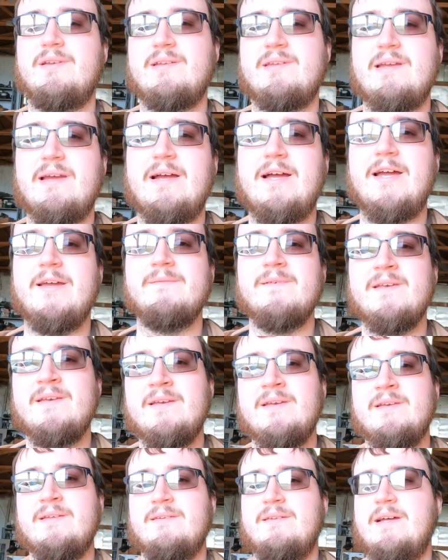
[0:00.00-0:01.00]
of time
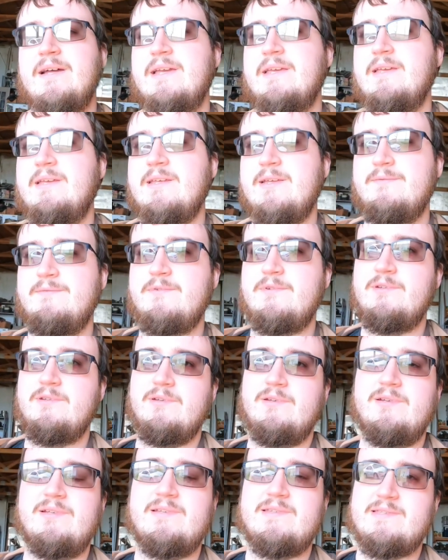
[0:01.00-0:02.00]
that I could give
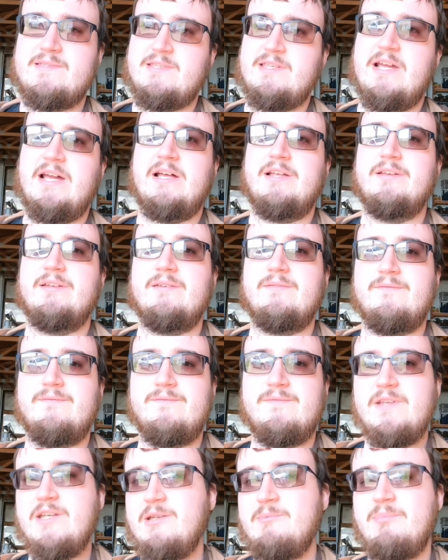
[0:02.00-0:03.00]
good, solid
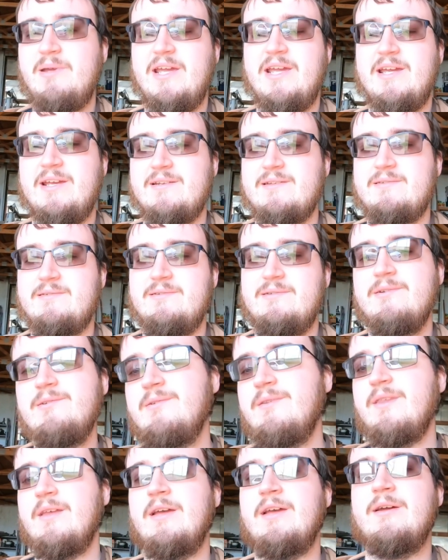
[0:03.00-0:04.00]
feedback
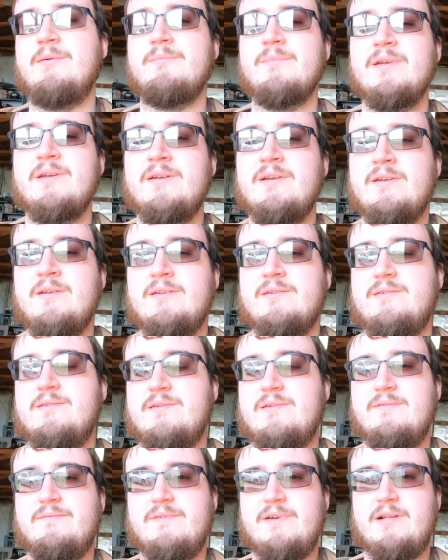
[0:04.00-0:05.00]
to them to
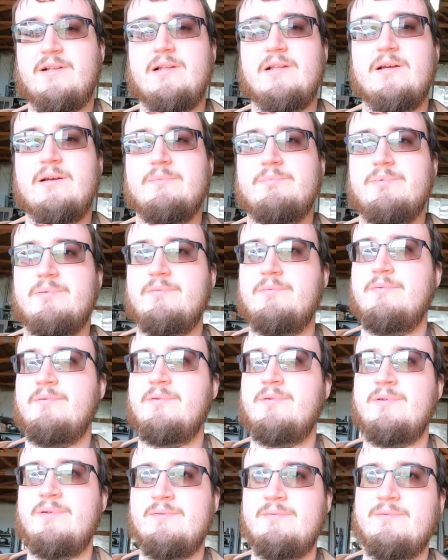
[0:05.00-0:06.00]
develop
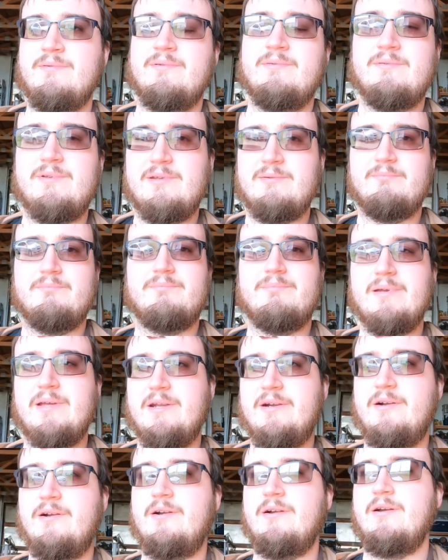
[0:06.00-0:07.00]

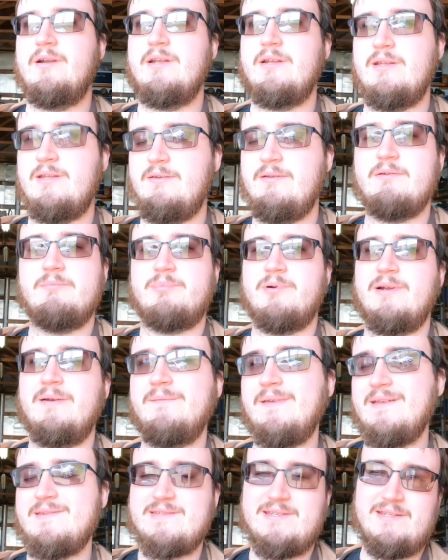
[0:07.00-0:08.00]
better. And I'm
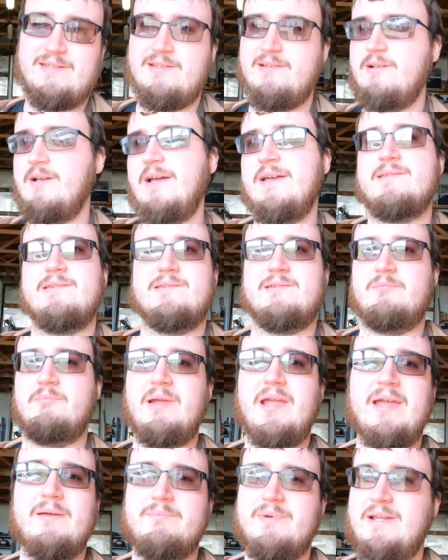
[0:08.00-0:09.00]
not saying the glasses are
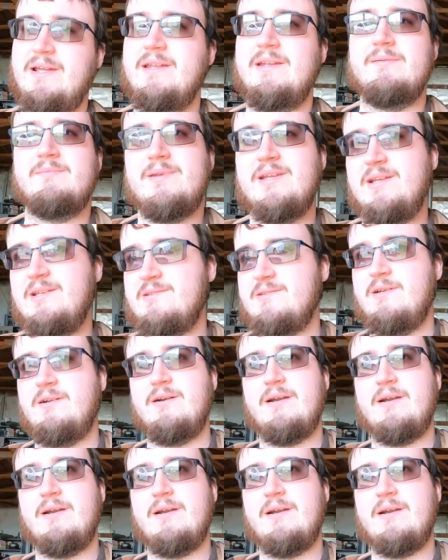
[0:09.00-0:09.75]
bad by any means. They're